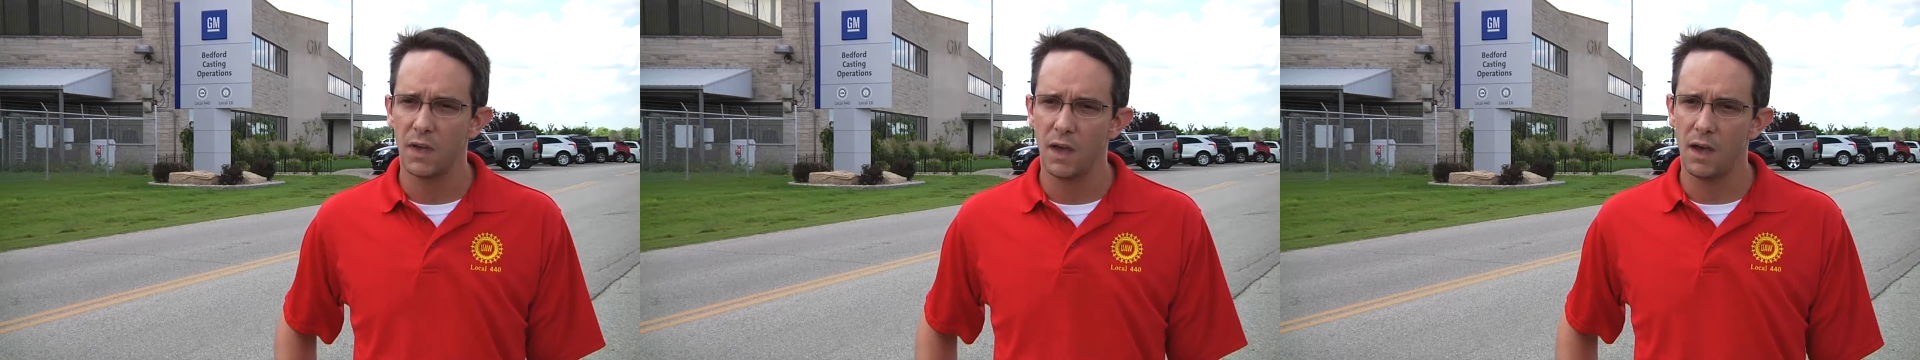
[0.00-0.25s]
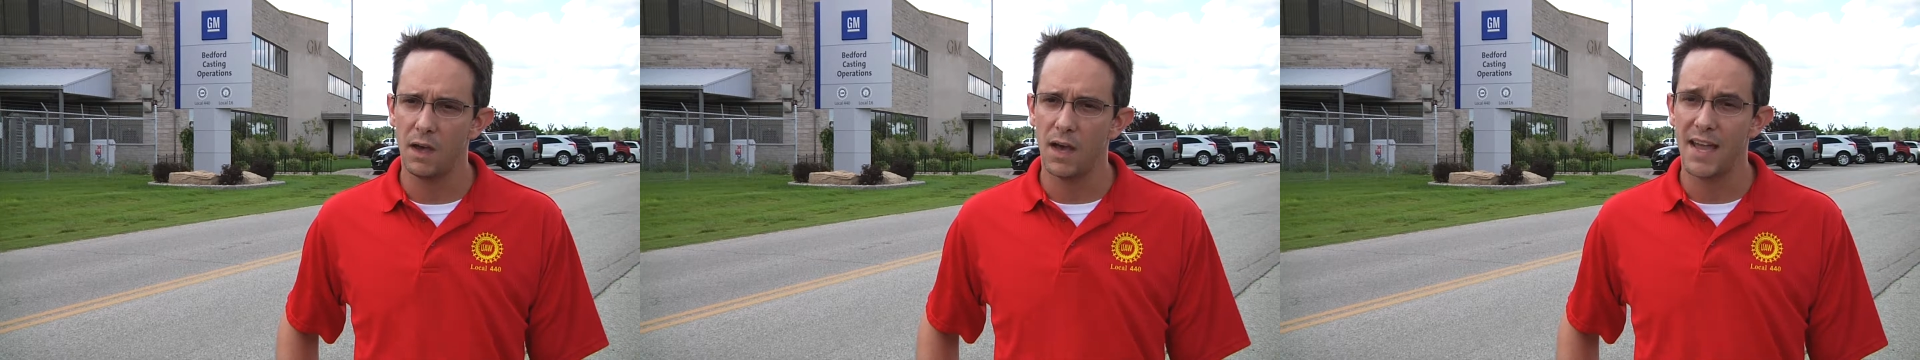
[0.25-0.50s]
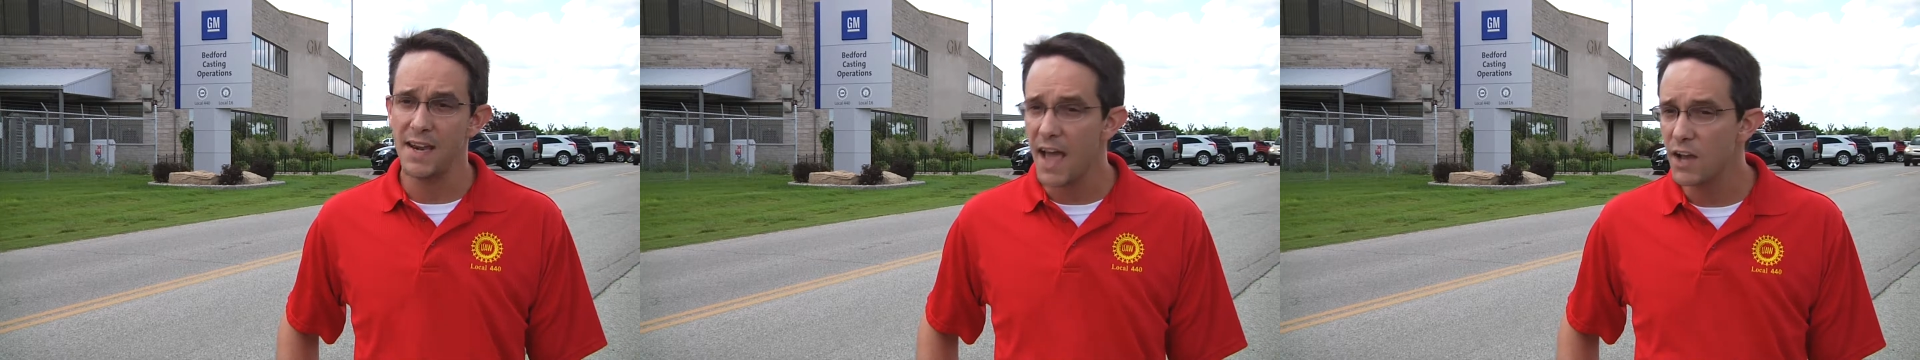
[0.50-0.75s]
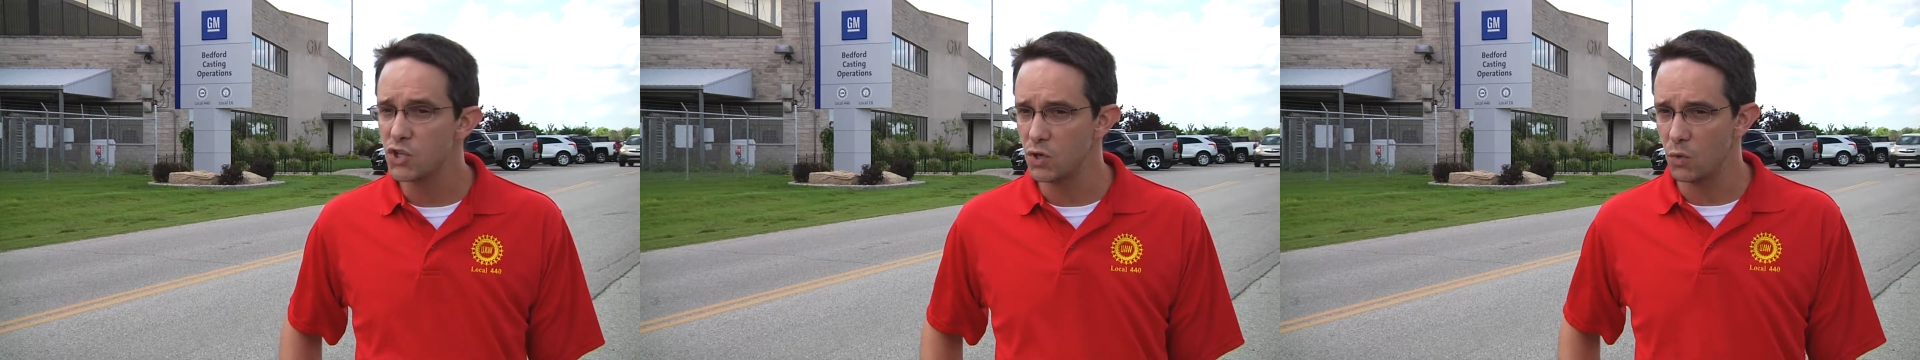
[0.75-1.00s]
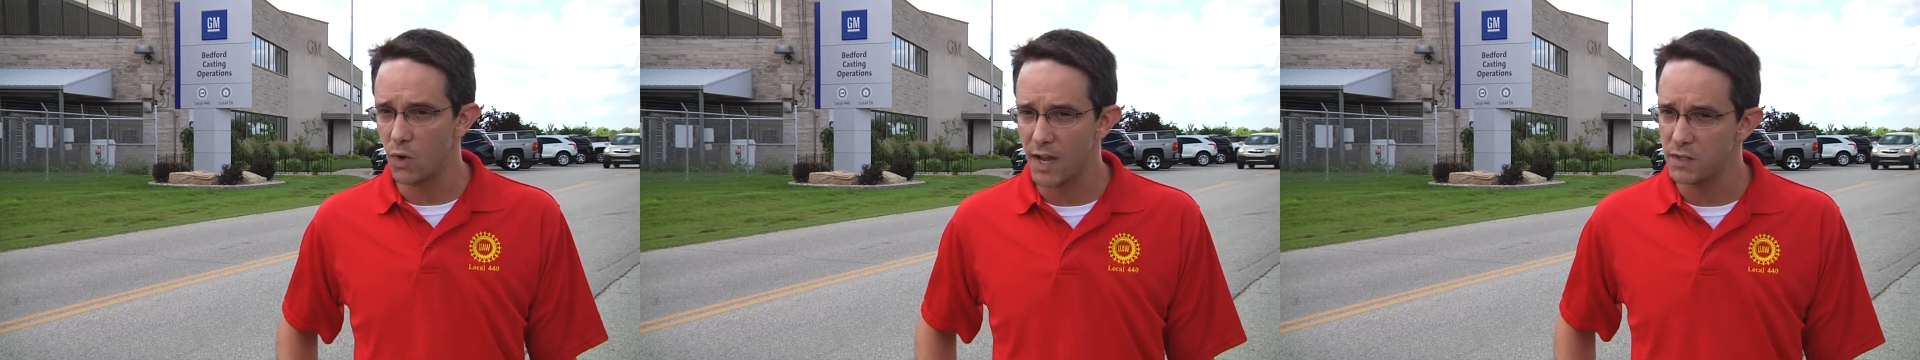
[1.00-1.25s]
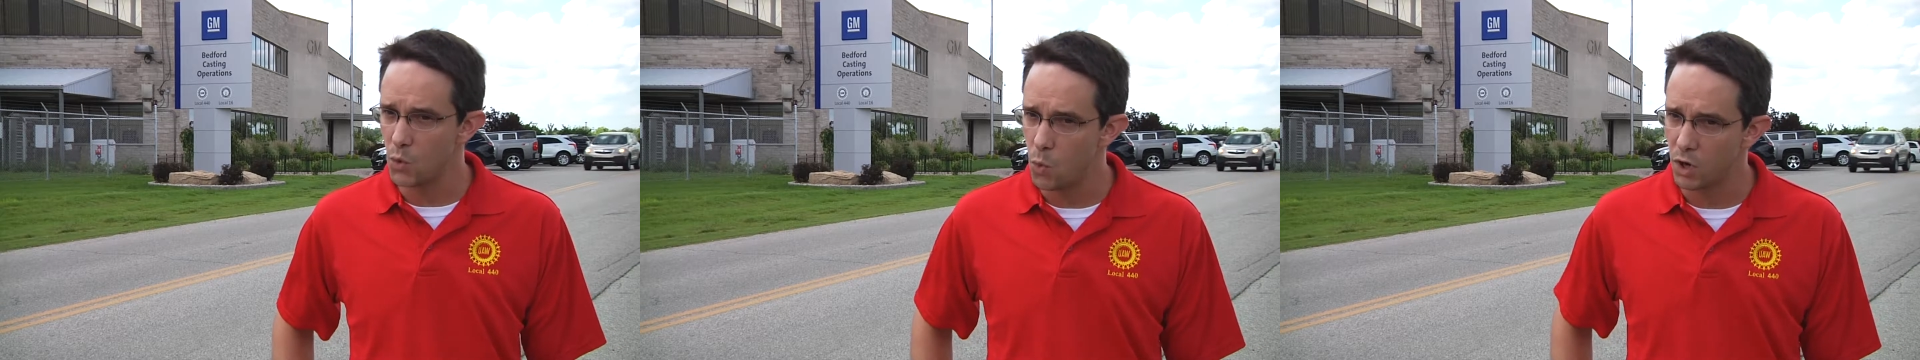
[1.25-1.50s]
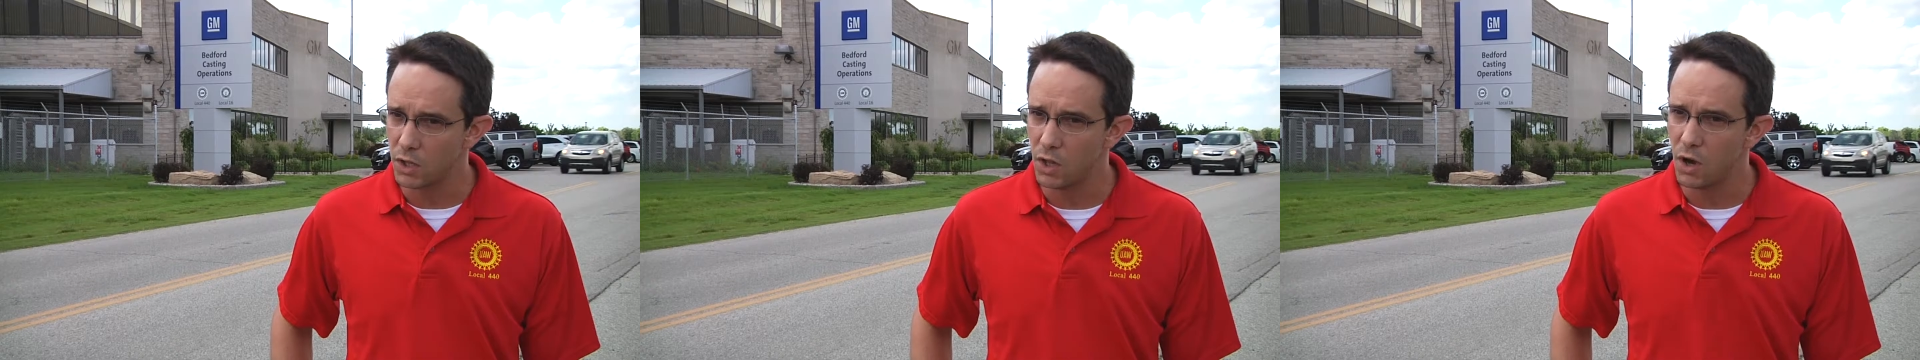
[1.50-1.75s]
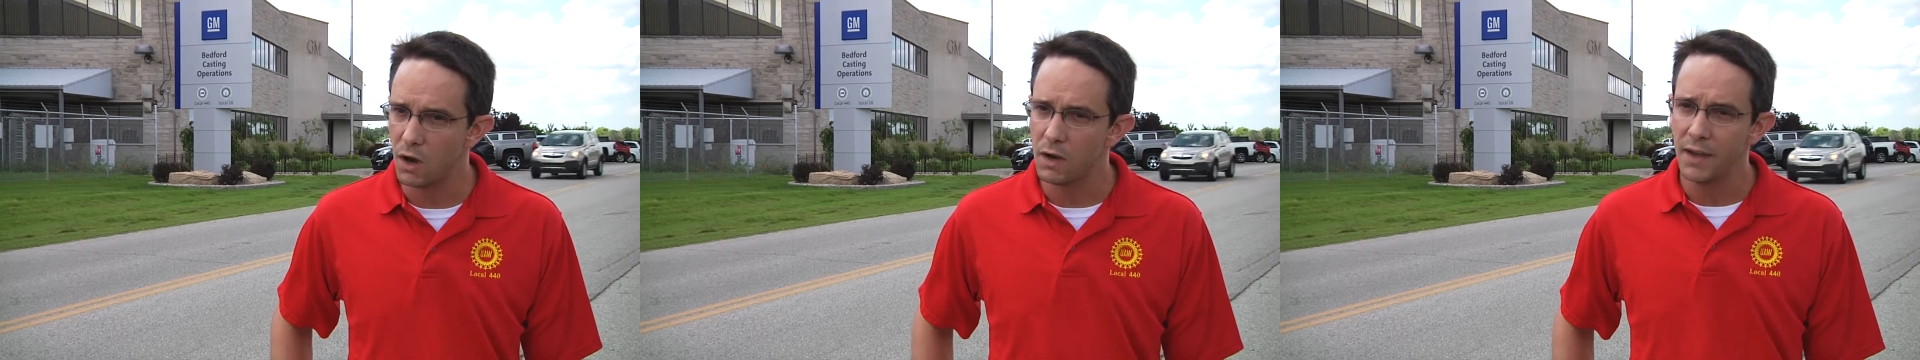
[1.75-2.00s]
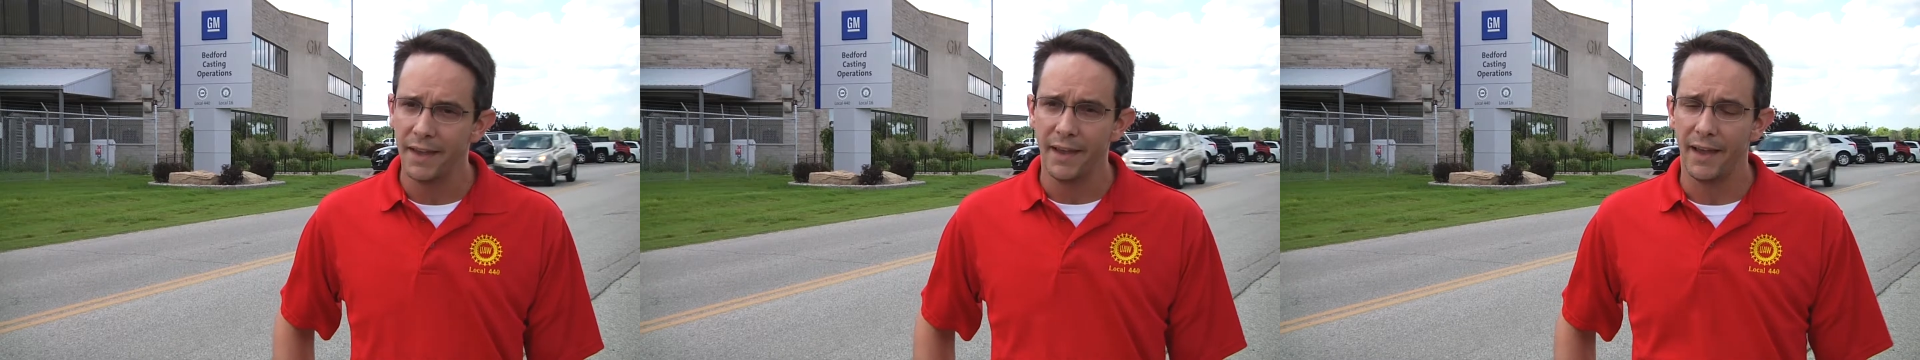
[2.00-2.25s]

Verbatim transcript: uh, a national right to work law